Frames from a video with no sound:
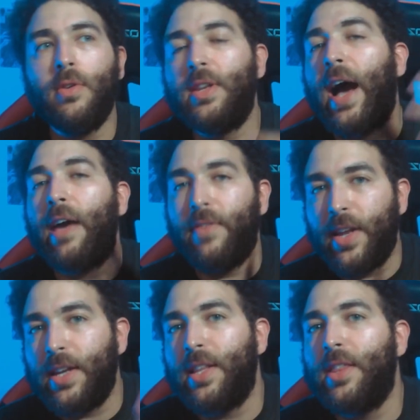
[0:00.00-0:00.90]
diving
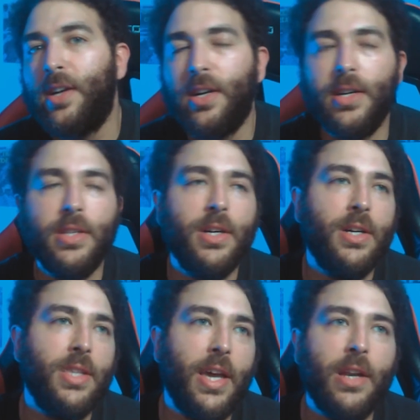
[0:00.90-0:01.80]
into
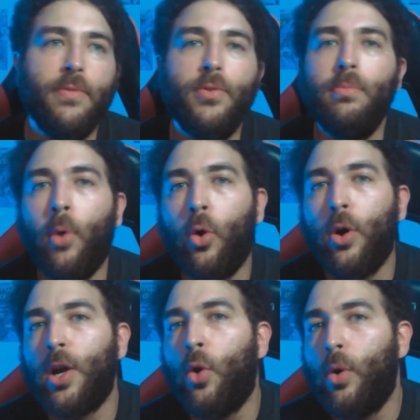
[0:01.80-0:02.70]
the interview
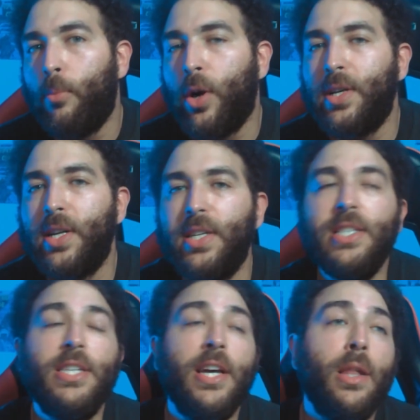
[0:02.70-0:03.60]
more, going more into
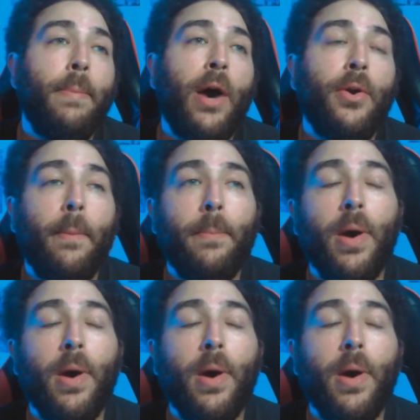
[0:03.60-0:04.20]
detail about it.